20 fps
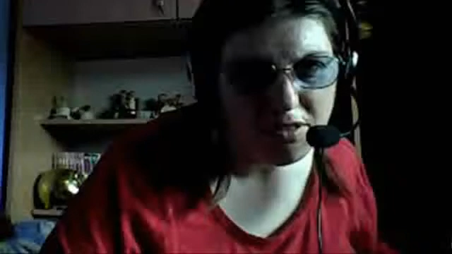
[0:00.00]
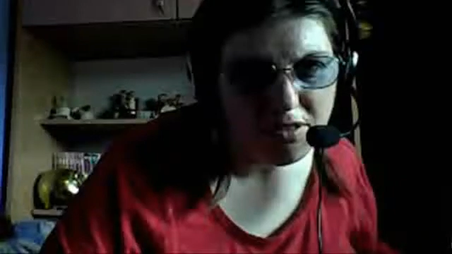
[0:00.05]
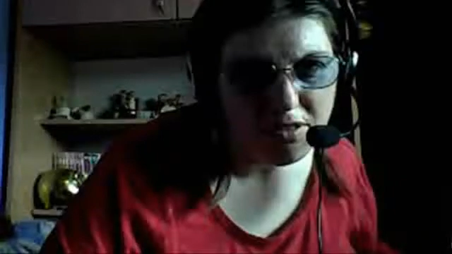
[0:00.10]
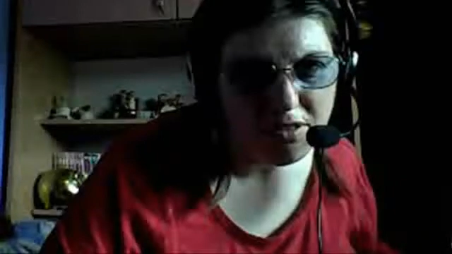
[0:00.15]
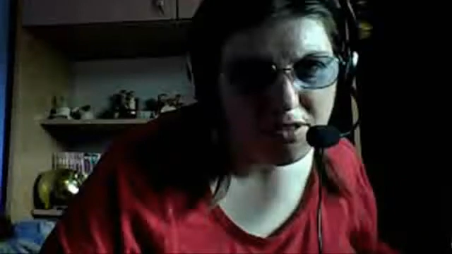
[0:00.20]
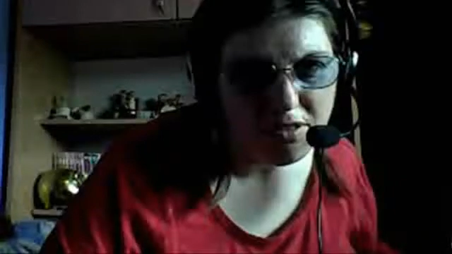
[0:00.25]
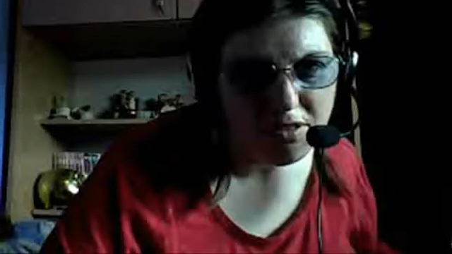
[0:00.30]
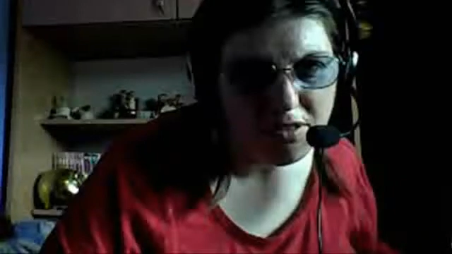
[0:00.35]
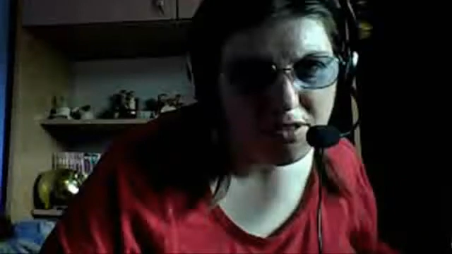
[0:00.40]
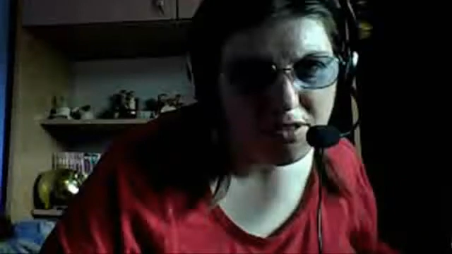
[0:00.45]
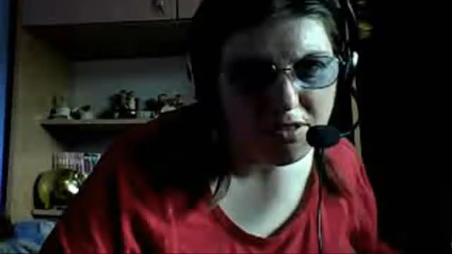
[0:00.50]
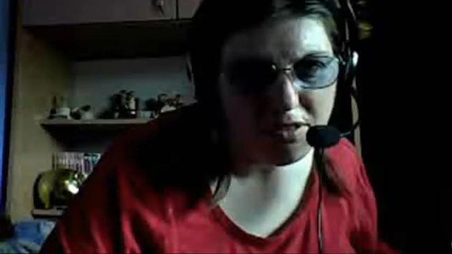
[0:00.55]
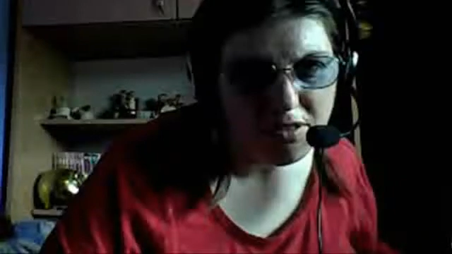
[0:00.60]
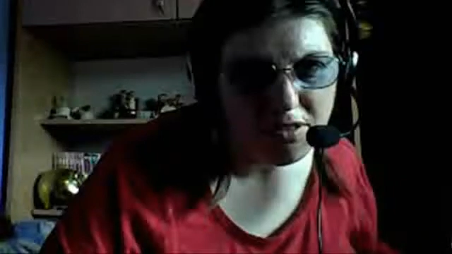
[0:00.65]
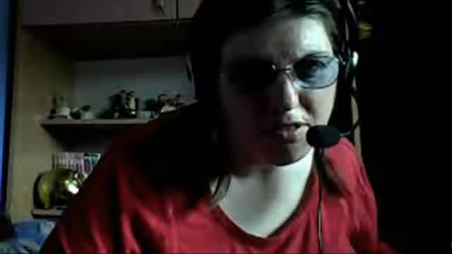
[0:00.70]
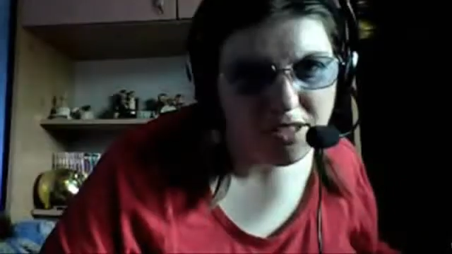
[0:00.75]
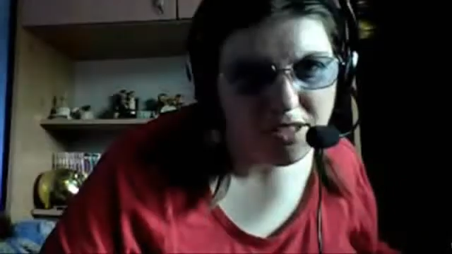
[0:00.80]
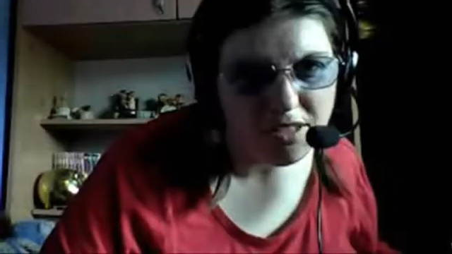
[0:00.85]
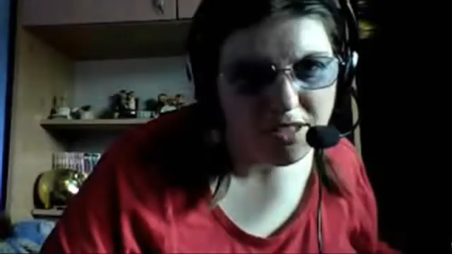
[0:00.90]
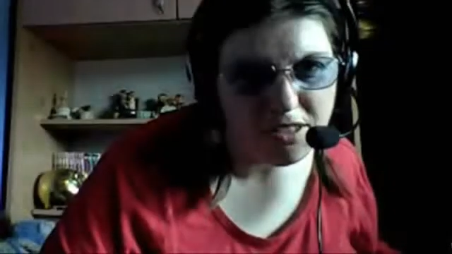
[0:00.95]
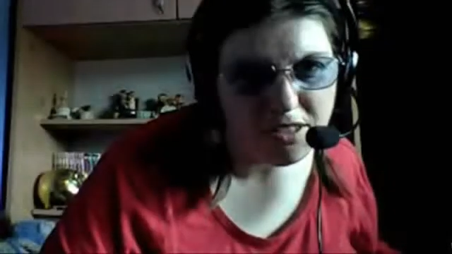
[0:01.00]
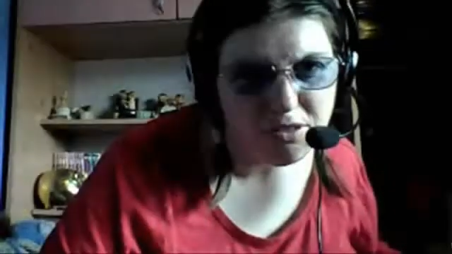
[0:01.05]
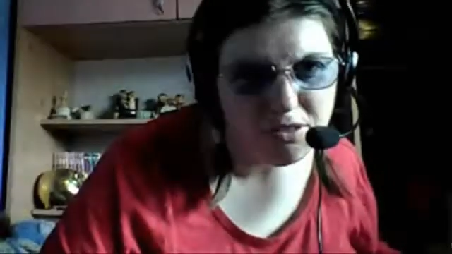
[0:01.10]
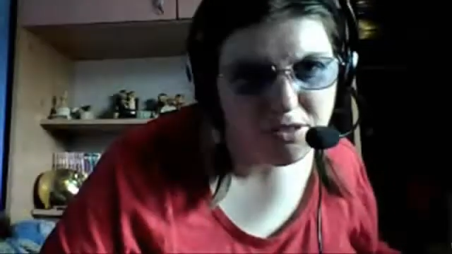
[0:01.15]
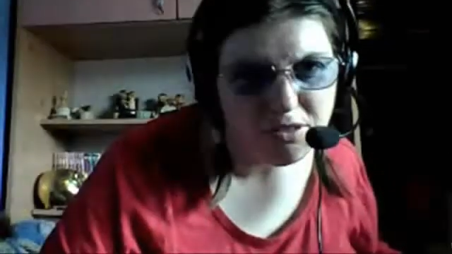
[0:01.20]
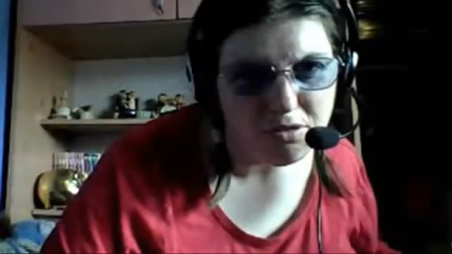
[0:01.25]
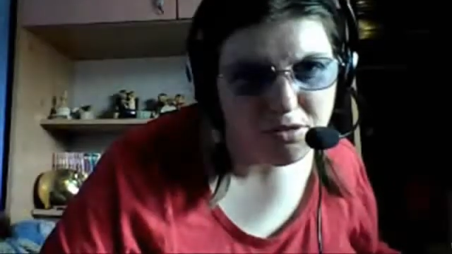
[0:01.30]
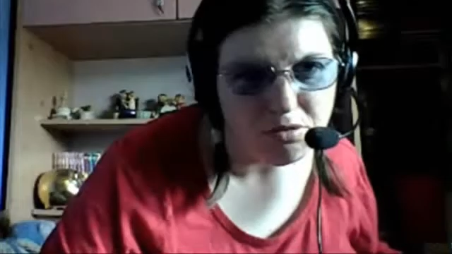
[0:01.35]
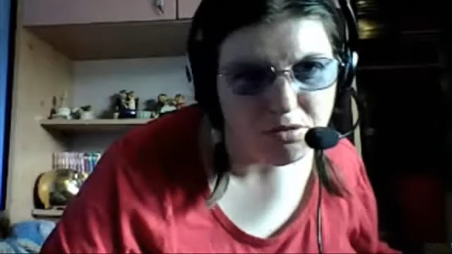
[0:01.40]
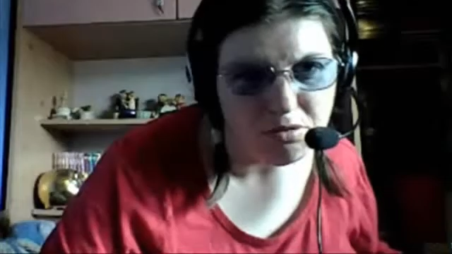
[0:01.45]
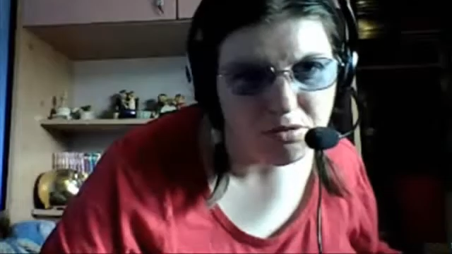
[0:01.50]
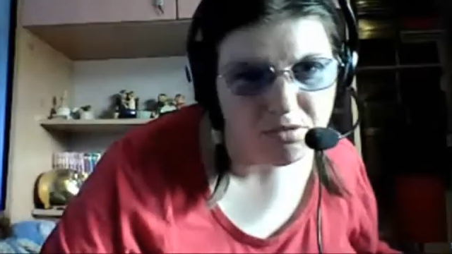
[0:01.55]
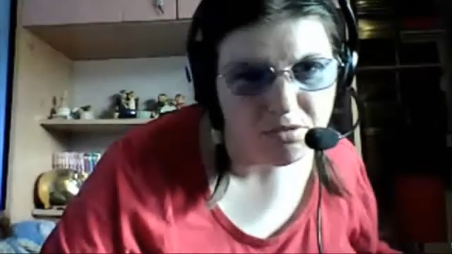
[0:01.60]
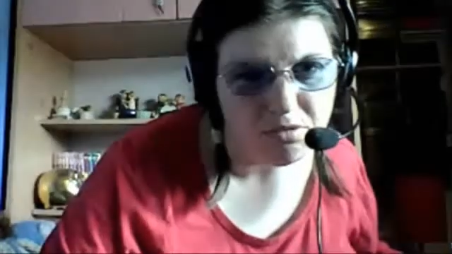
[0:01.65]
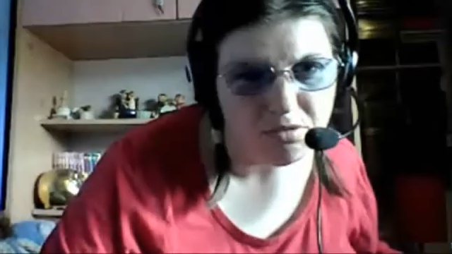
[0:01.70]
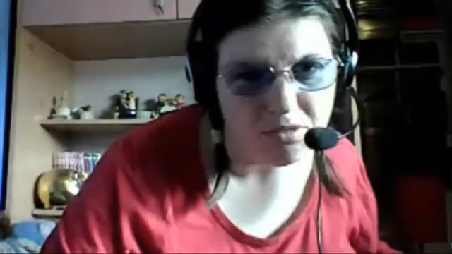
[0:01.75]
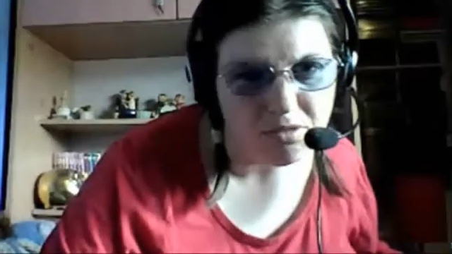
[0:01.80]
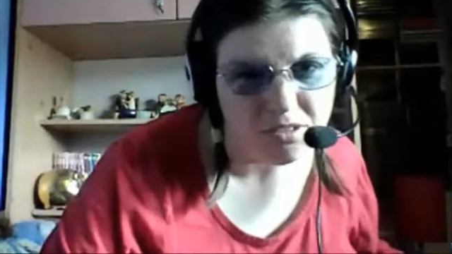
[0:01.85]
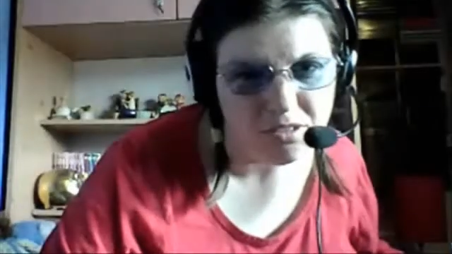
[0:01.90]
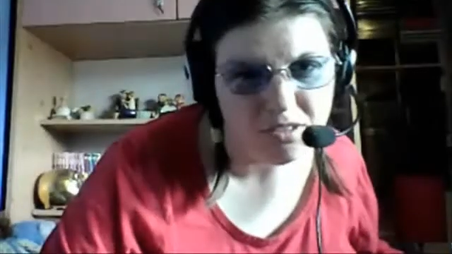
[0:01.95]
Anyway, take two.
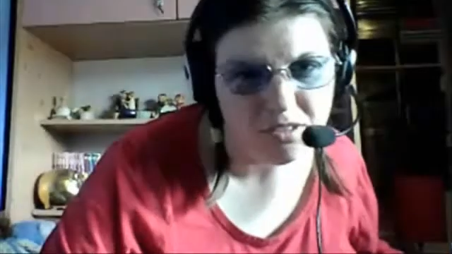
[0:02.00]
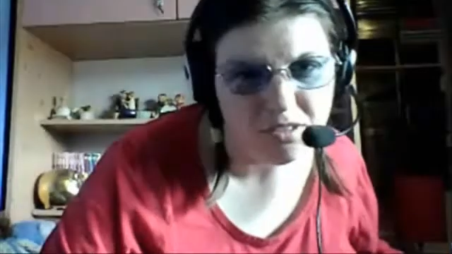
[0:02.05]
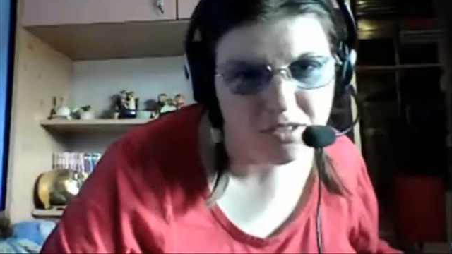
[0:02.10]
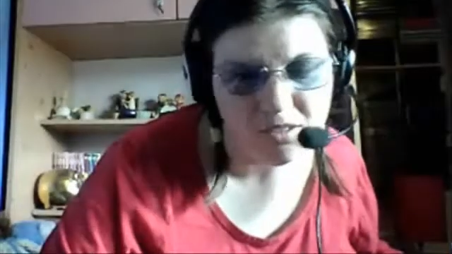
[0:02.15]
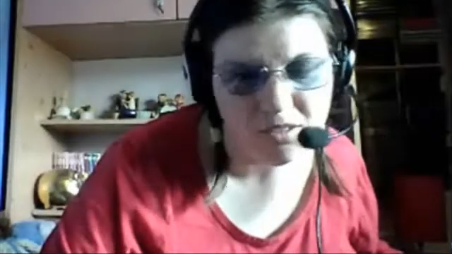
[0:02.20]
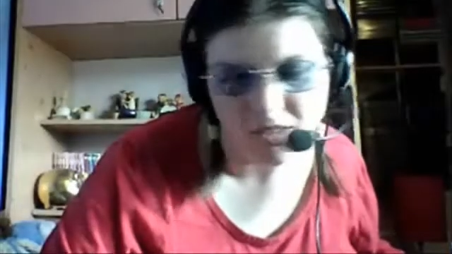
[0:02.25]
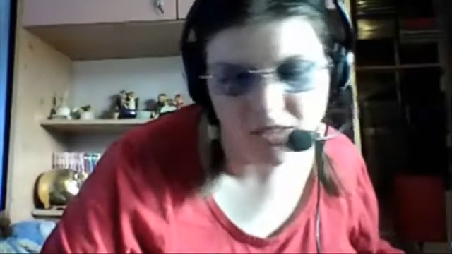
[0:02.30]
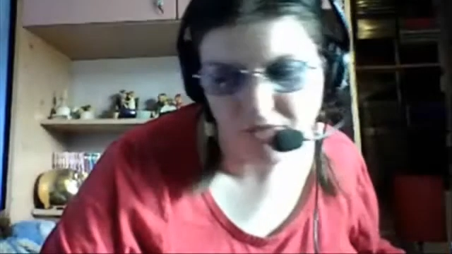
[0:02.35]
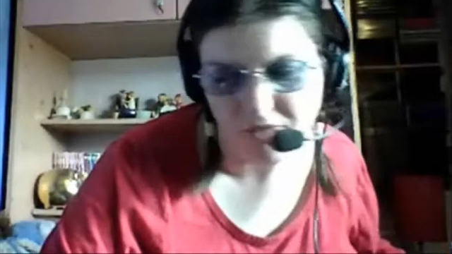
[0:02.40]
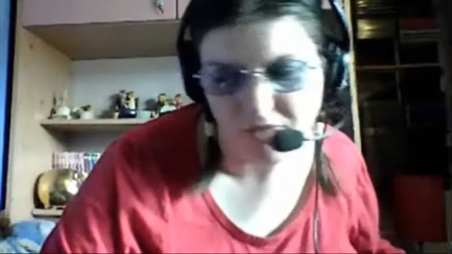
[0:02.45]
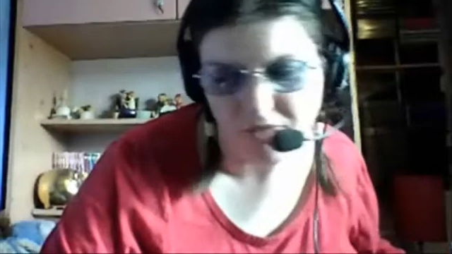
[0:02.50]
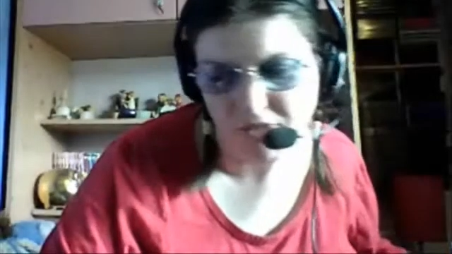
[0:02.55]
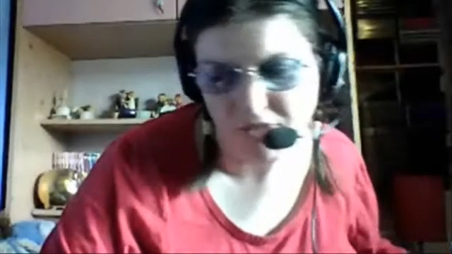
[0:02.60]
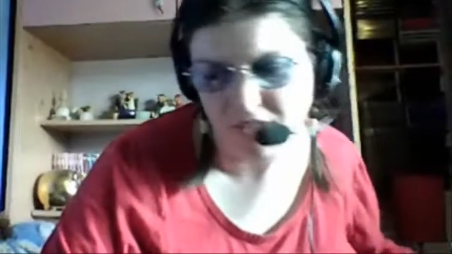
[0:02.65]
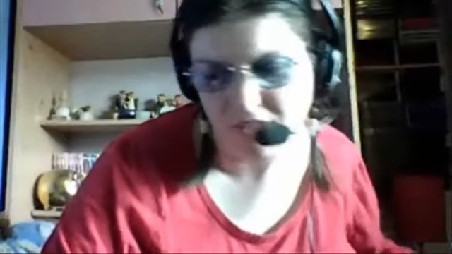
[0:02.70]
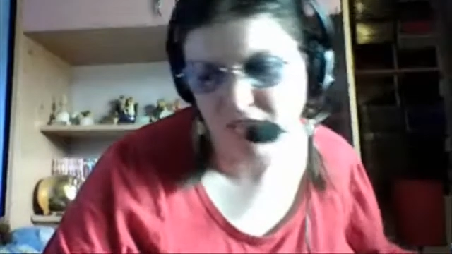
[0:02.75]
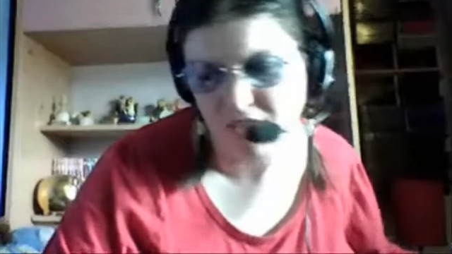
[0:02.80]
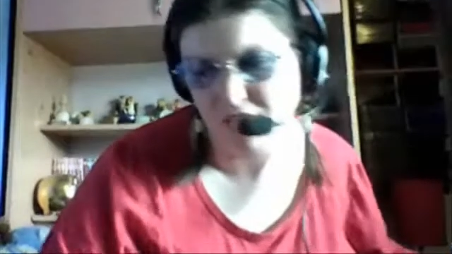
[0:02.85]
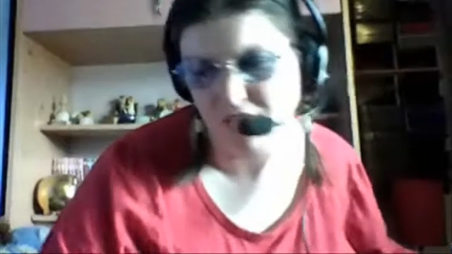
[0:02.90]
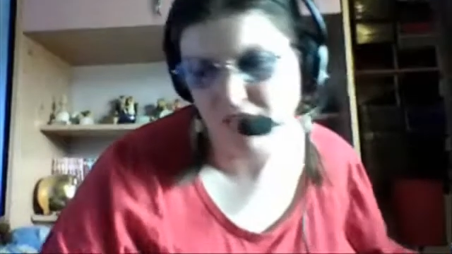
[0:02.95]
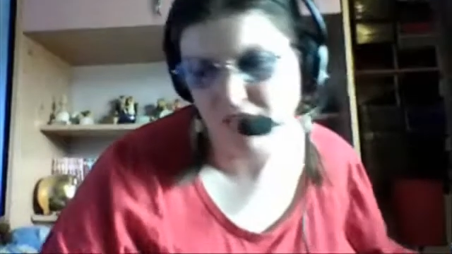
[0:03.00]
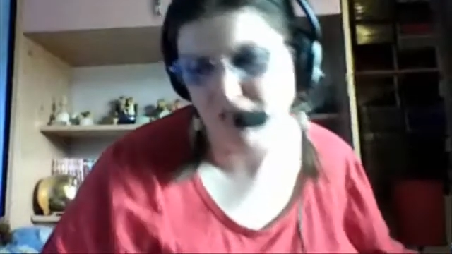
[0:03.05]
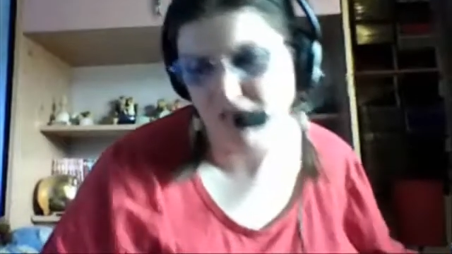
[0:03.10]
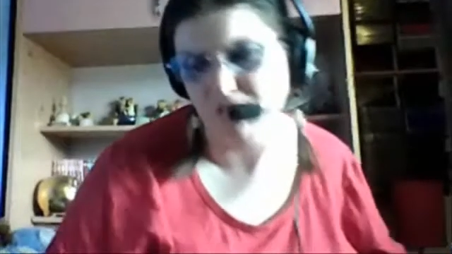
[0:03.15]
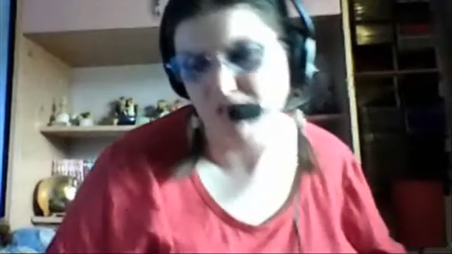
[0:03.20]
I just finished